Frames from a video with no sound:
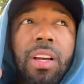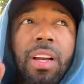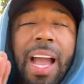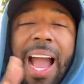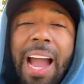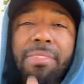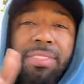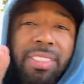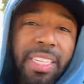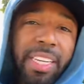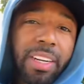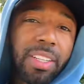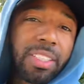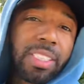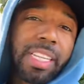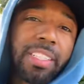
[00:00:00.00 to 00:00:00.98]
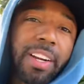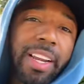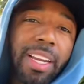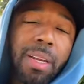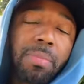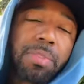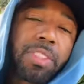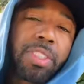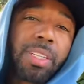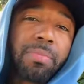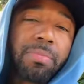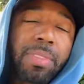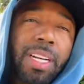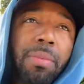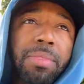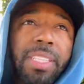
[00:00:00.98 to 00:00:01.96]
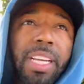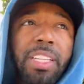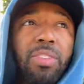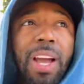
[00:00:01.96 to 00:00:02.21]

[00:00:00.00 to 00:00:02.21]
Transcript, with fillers: Have tiers in your income stream. You know what I'm saying?